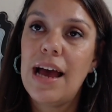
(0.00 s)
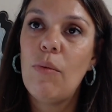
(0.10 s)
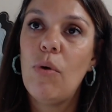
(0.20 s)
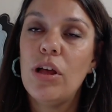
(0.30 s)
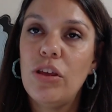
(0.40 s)
I
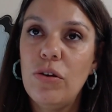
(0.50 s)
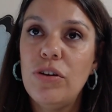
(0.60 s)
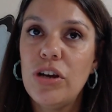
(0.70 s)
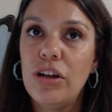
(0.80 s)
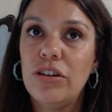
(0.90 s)
want you
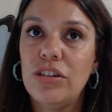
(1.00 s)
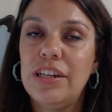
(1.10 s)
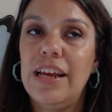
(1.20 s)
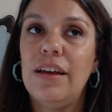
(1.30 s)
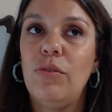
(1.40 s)
to
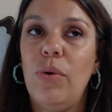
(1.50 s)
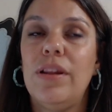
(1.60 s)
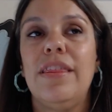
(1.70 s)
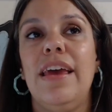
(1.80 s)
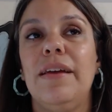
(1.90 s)
understand
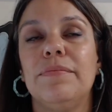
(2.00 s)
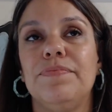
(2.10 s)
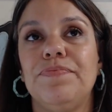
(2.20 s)
one thing.